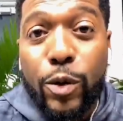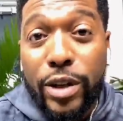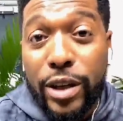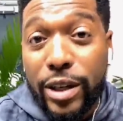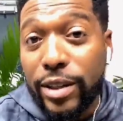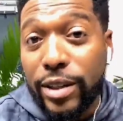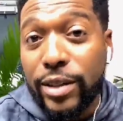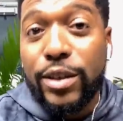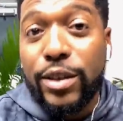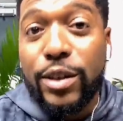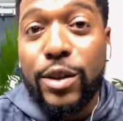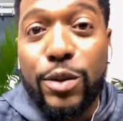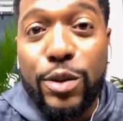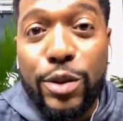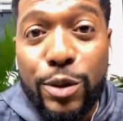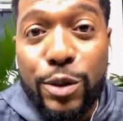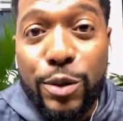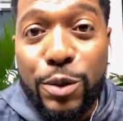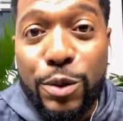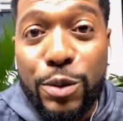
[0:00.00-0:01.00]
or they get to
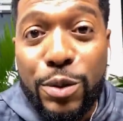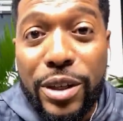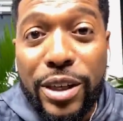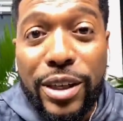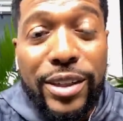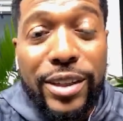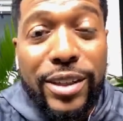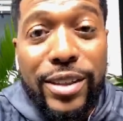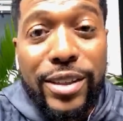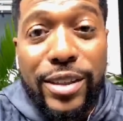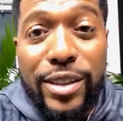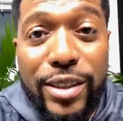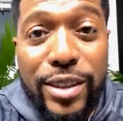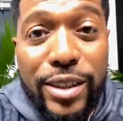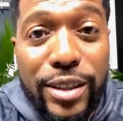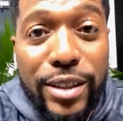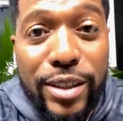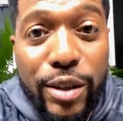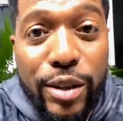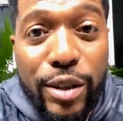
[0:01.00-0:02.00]
know you, and it's a
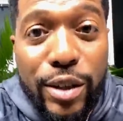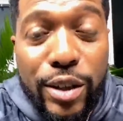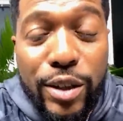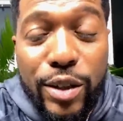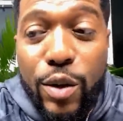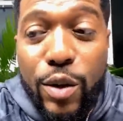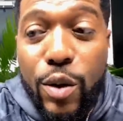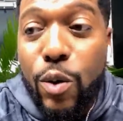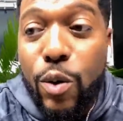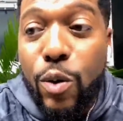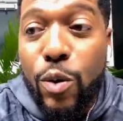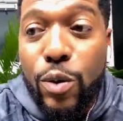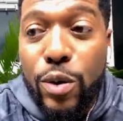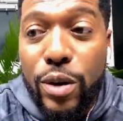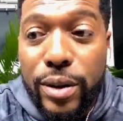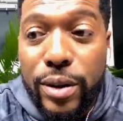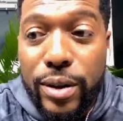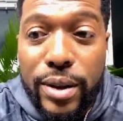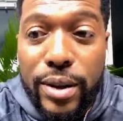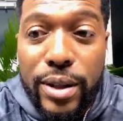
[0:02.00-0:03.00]
it's a it's a
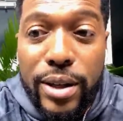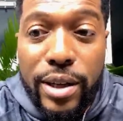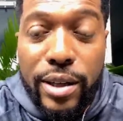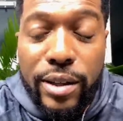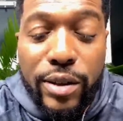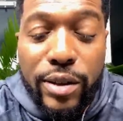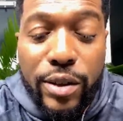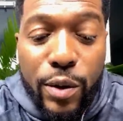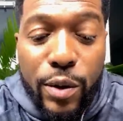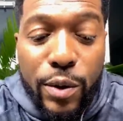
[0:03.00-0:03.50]
whole other thing.